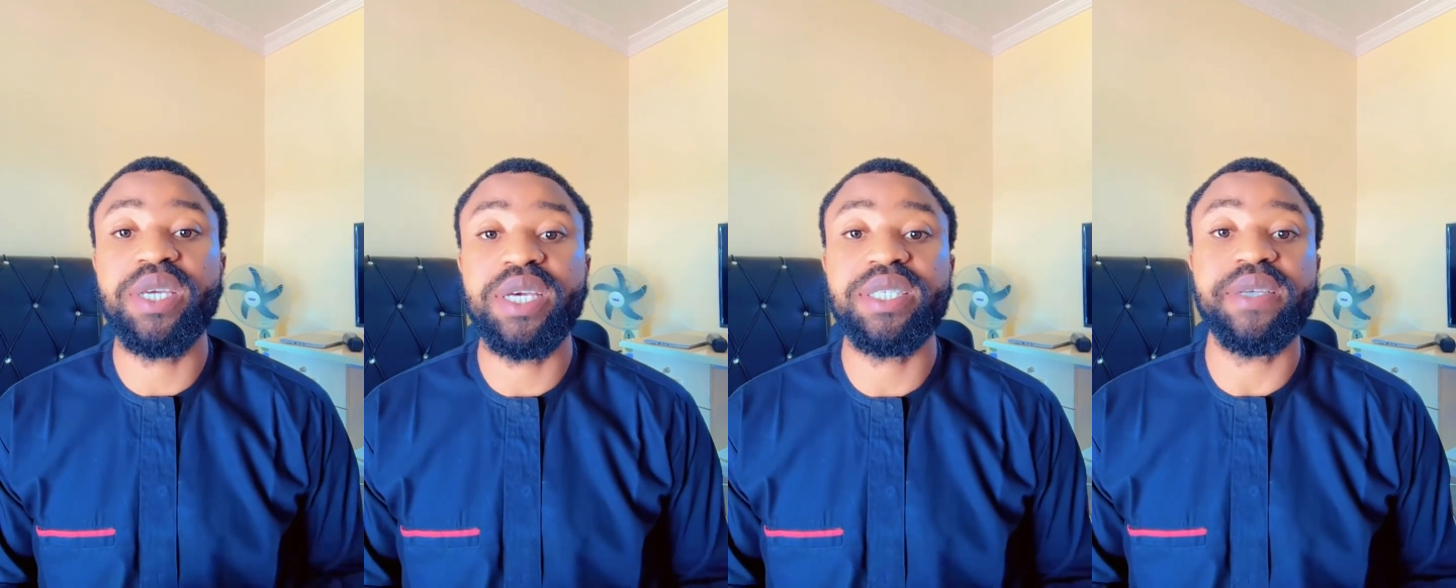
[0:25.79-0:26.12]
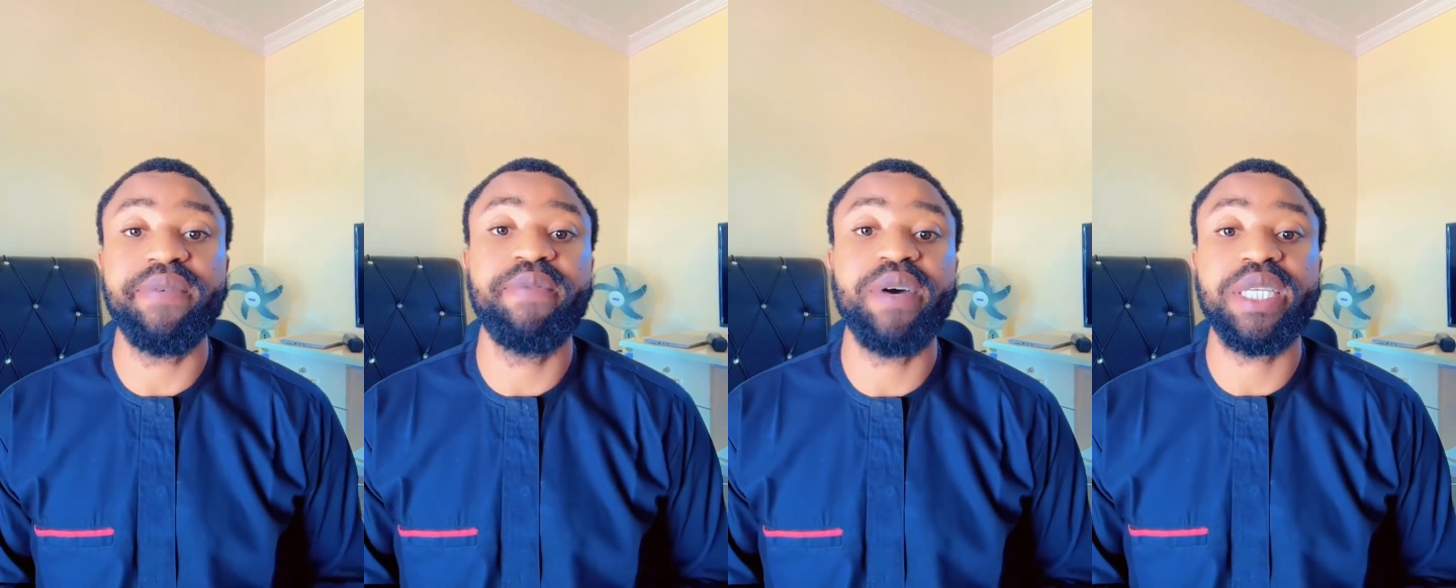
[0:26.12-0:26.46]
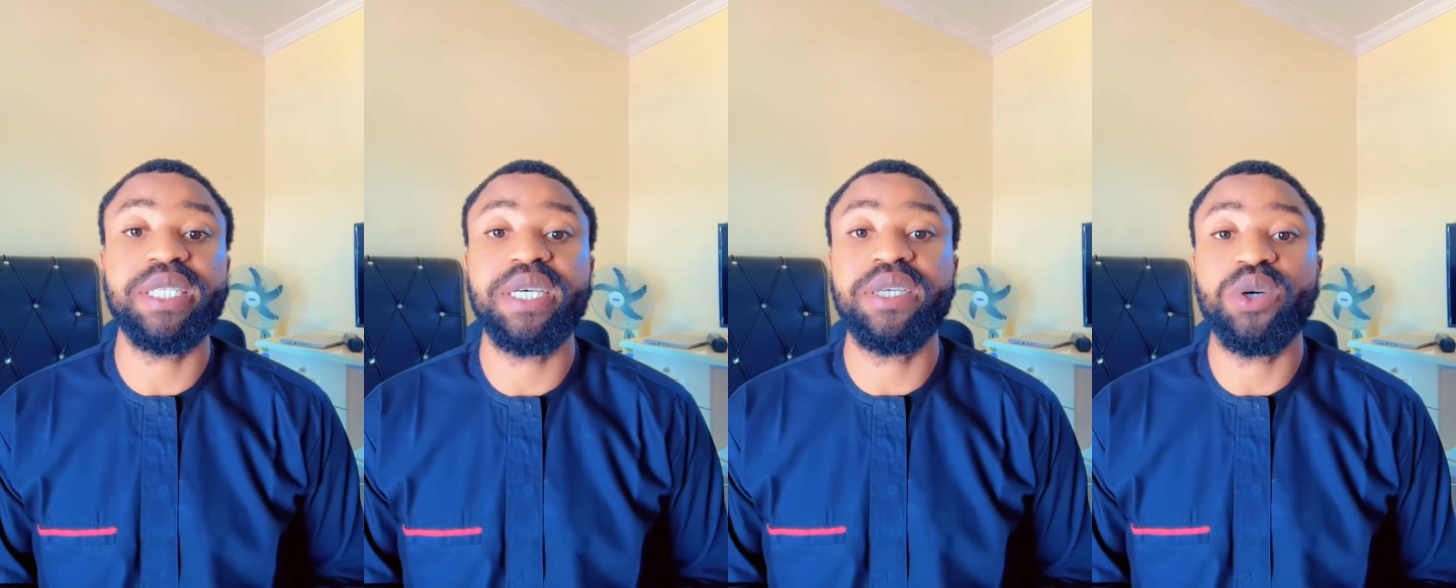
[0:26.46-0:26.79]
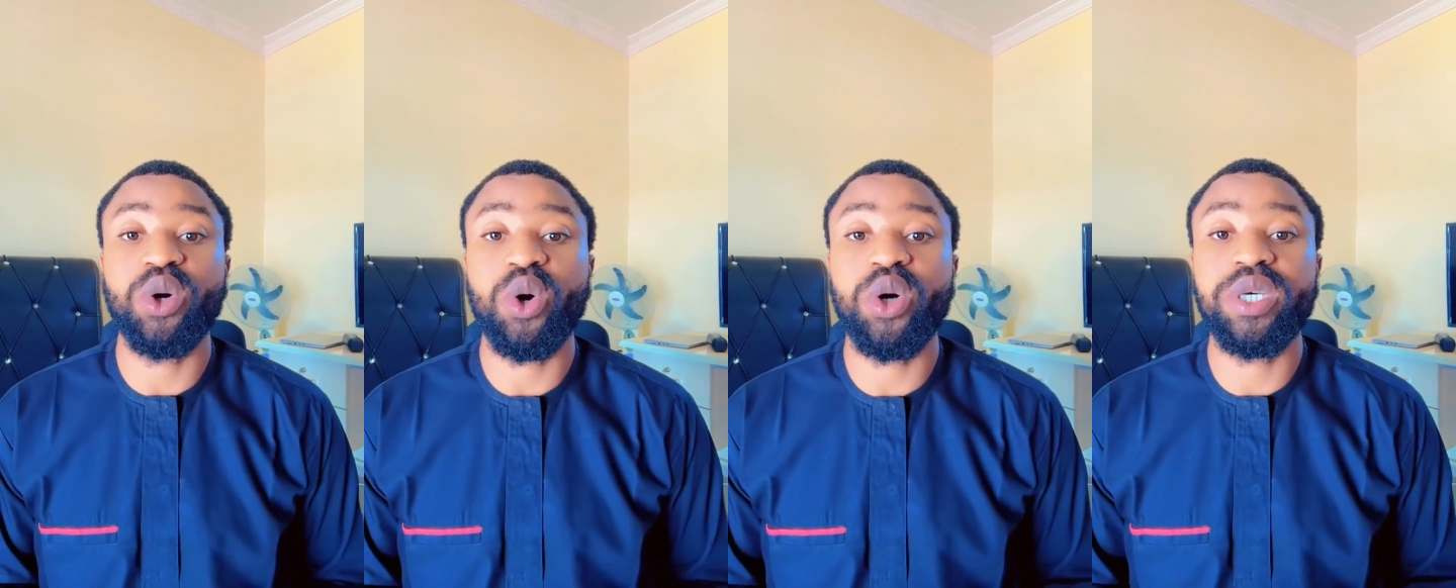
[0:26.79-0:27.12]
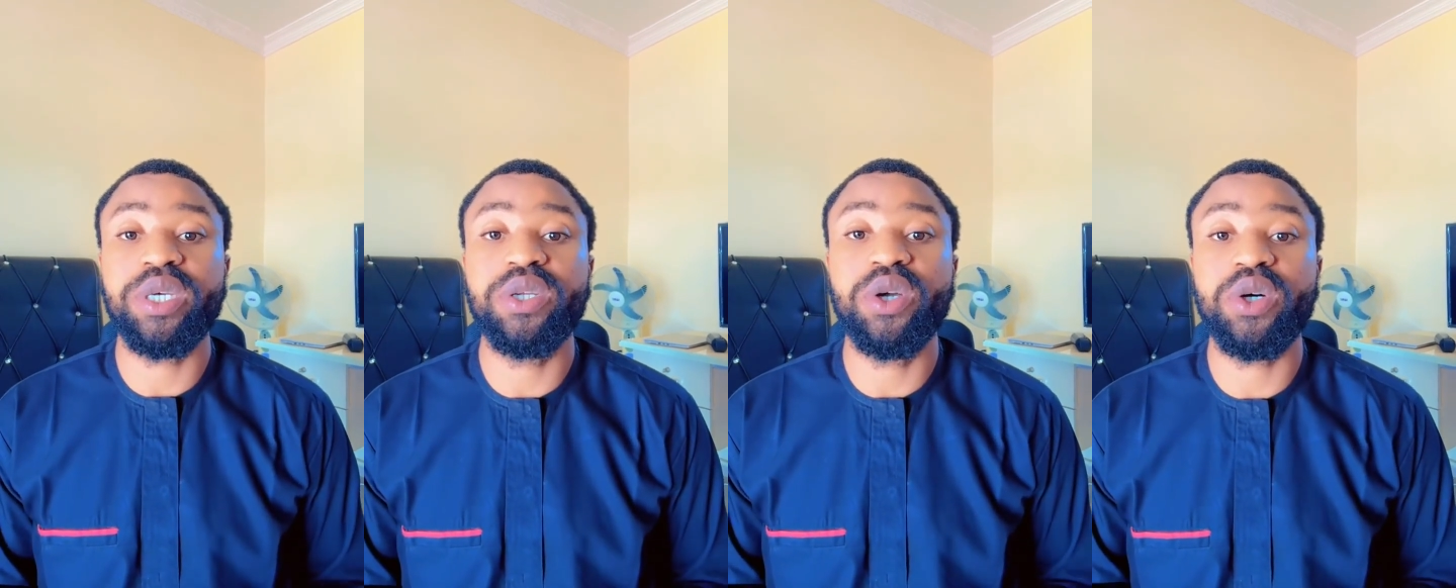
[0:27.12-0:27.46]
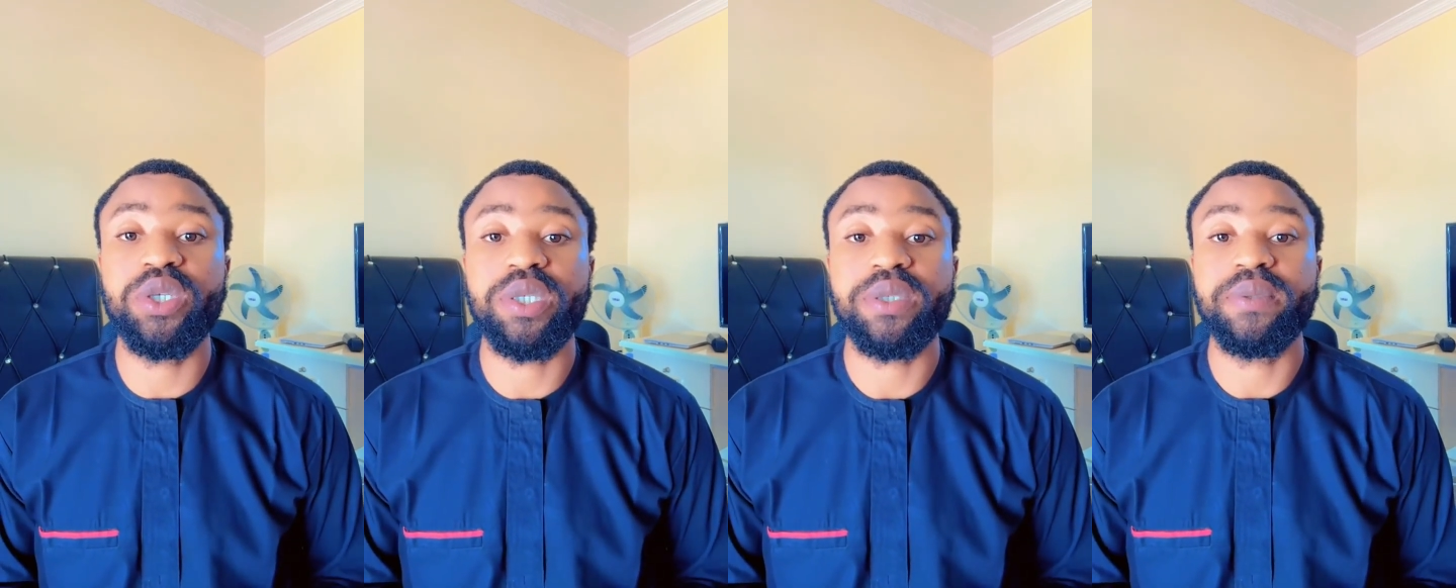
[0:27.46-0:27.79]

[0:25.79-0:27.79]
get invited or ignored.